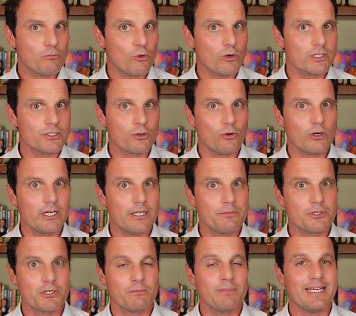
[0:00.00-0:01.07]
moratorium
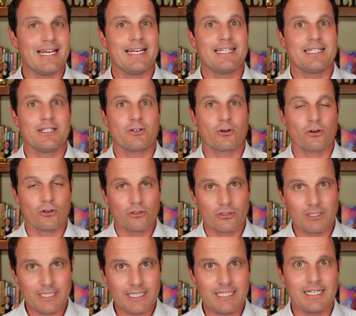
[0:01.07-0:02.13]
should be ended
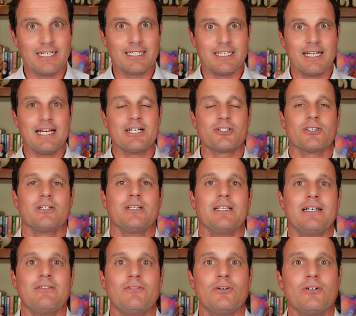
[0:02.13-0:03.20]
early on a national
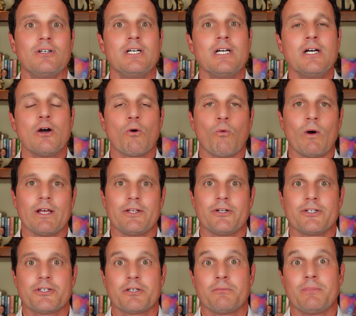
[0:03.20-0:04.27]
level, whether
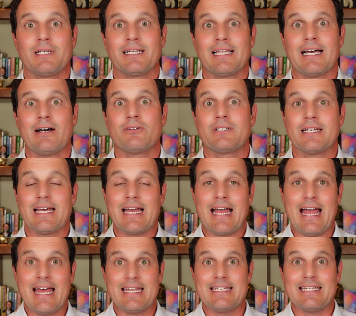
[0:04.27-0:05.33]
it should be allowed to
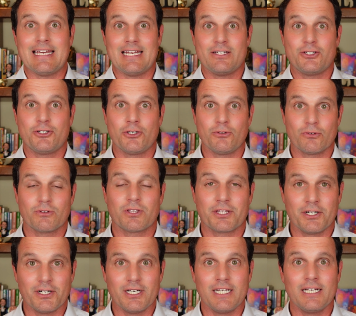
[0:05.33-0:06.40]
end at June
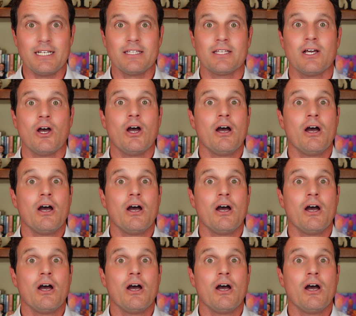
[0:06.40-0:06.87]
30th,